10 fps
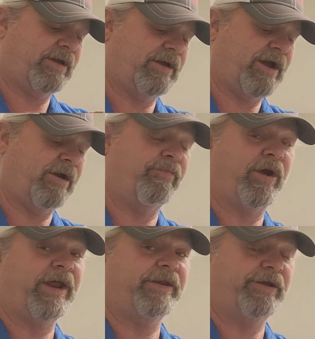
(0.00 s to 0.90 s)
our
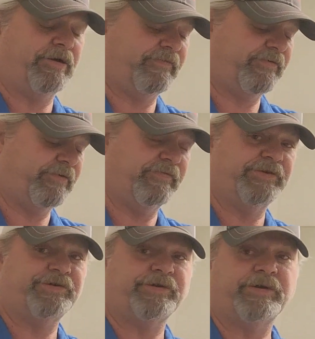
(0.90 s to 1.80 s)
brand of dog food for
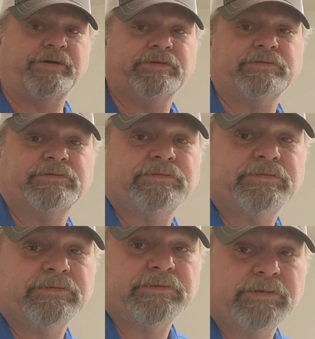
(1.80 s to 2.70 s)
sure.
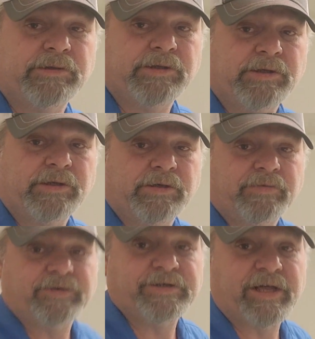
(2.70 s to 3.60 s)

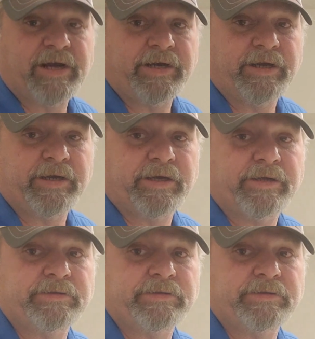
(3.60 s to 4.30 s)
We're sliding again.